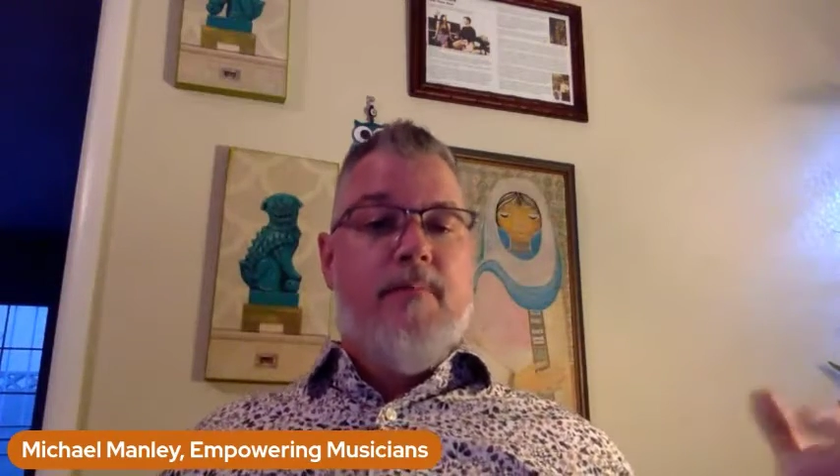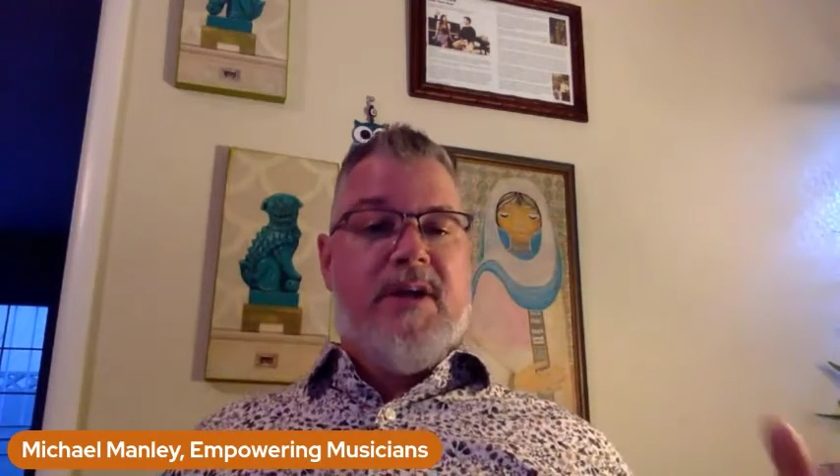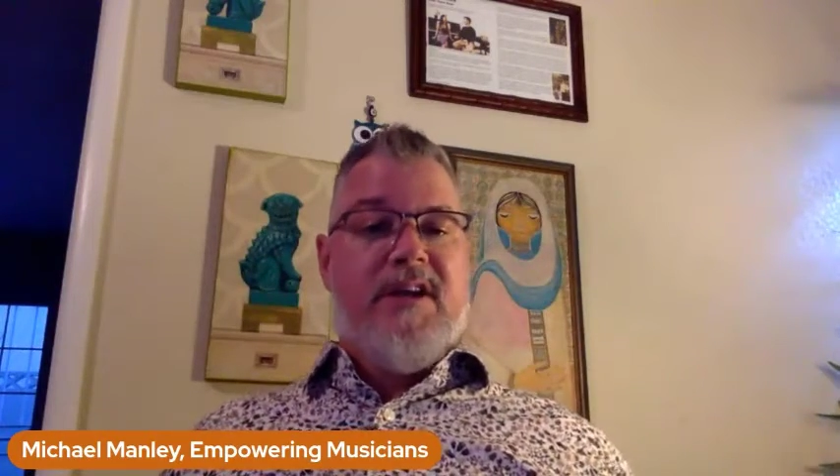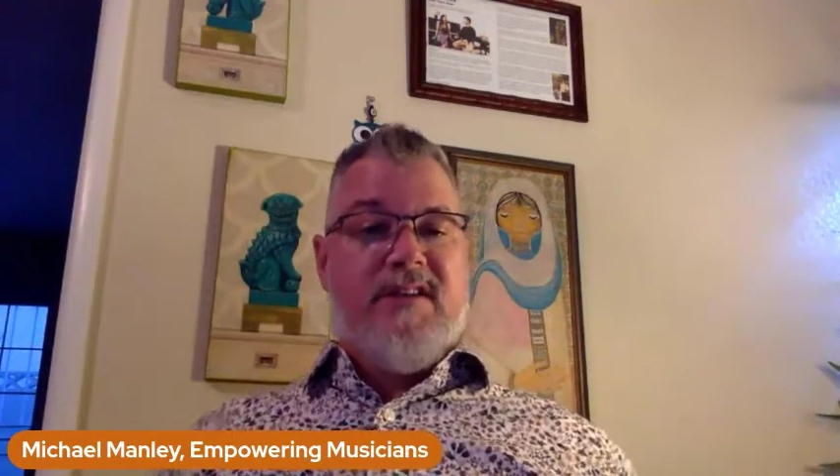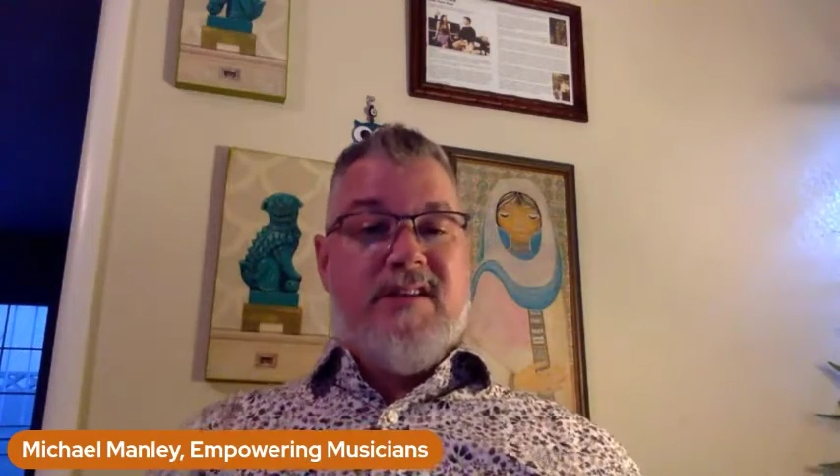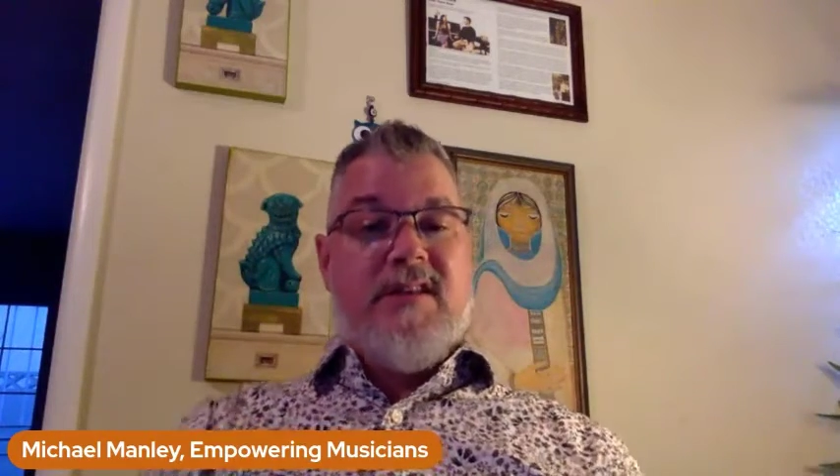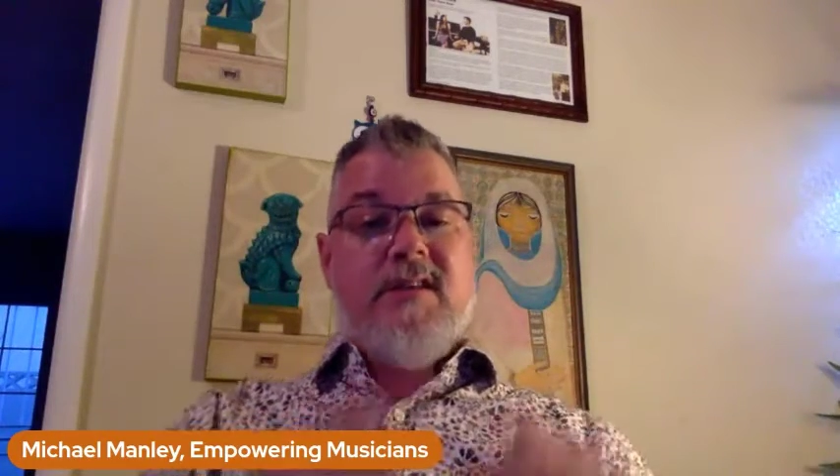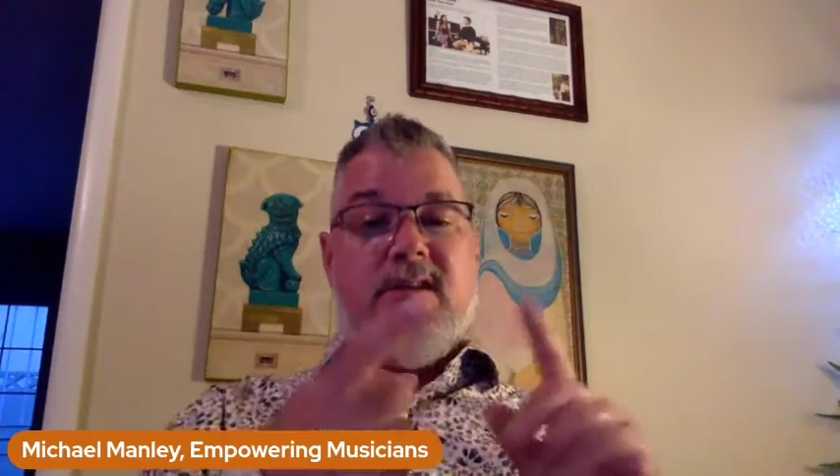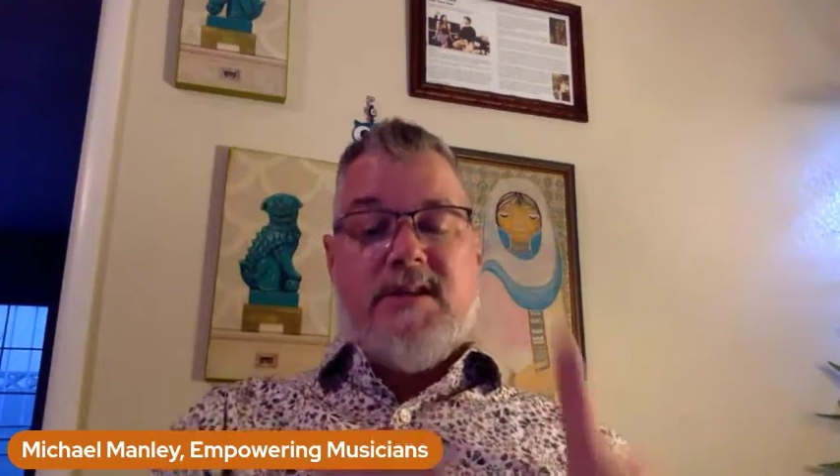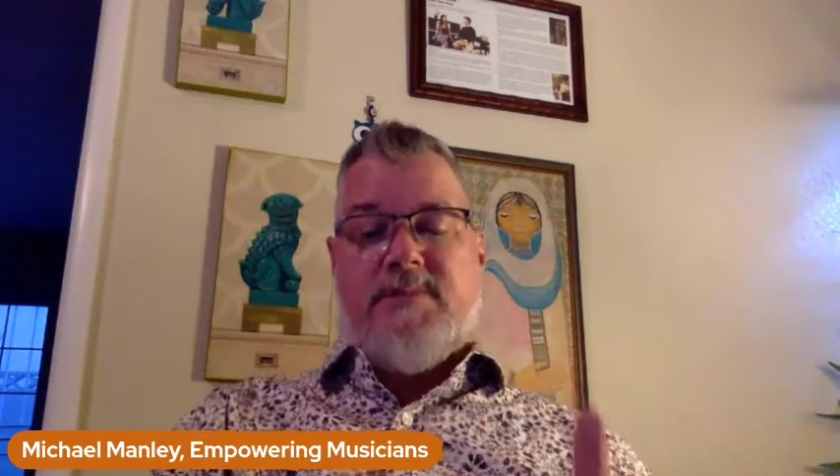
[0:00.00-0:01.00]
but it
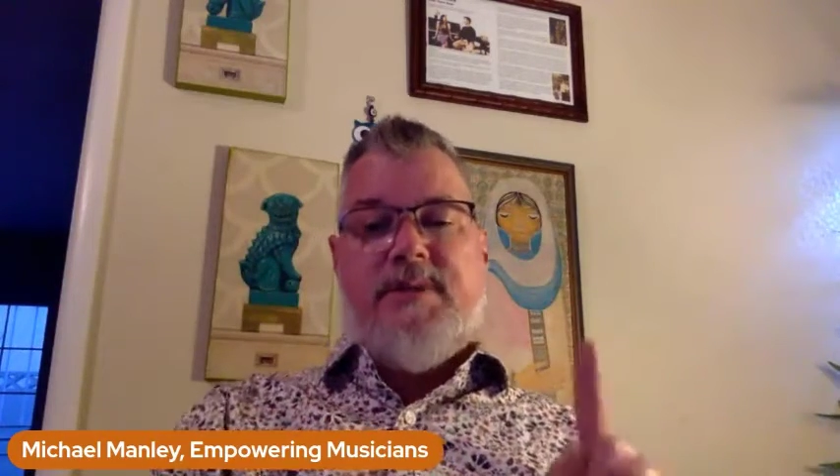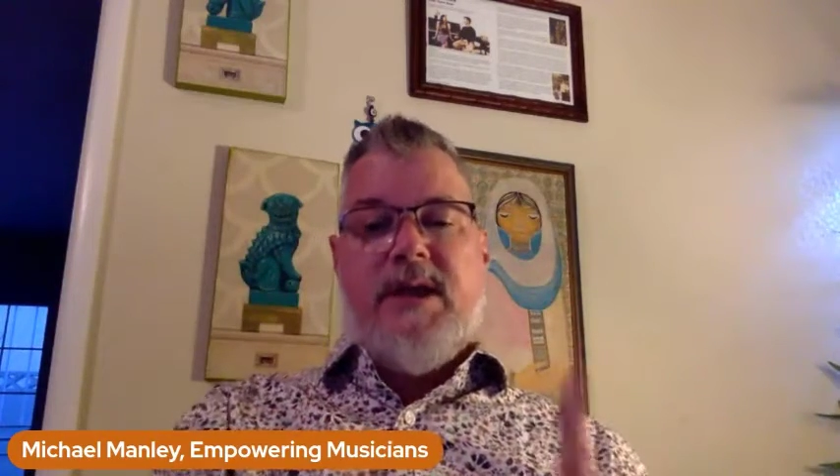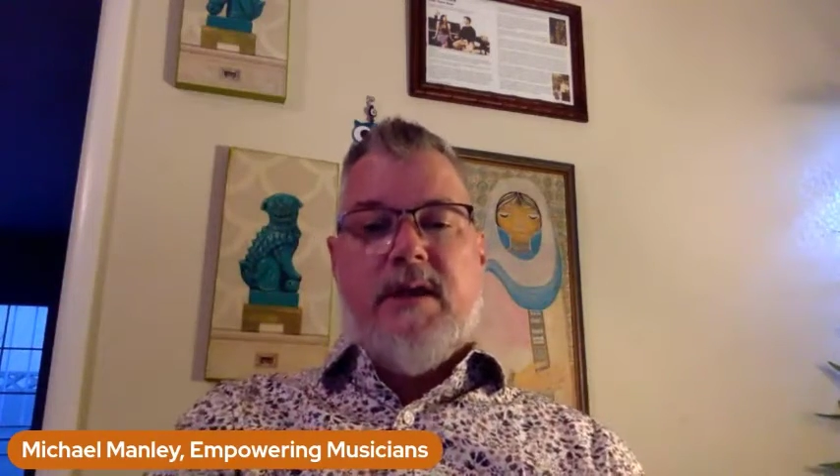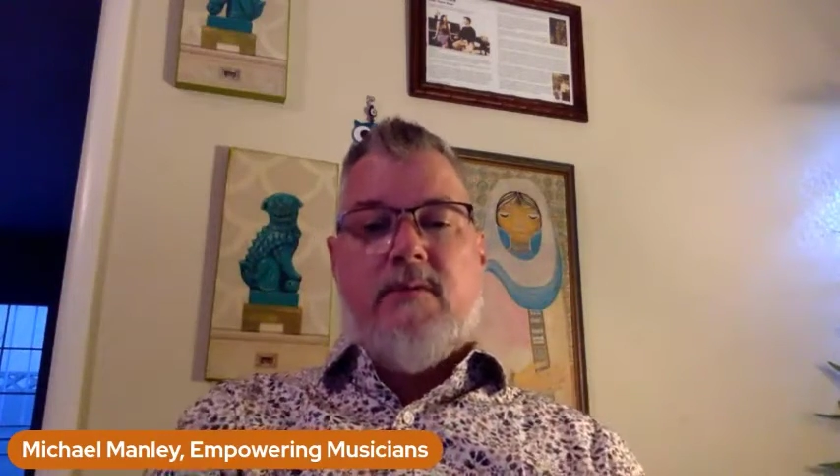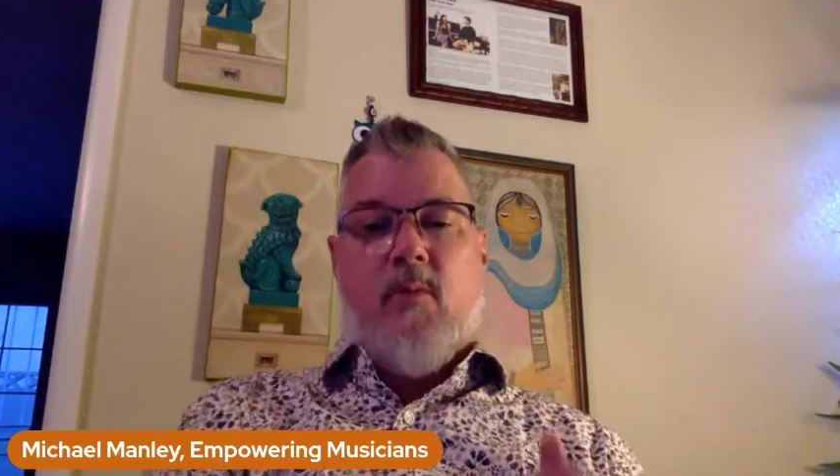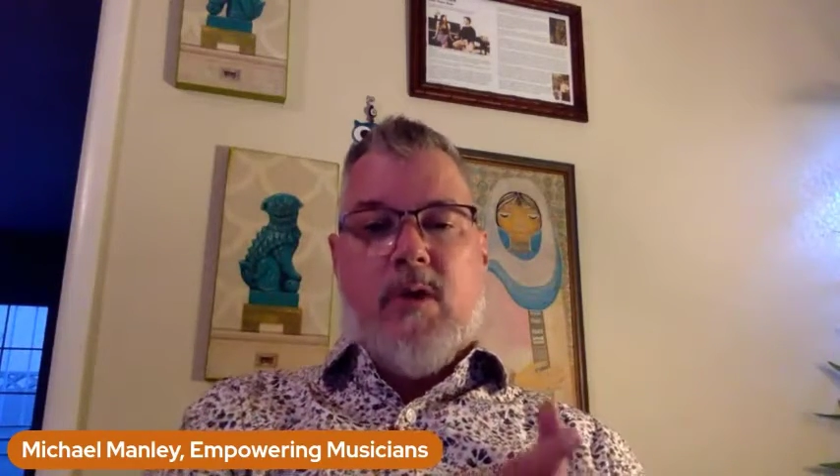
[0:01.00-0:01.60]
doesn't explain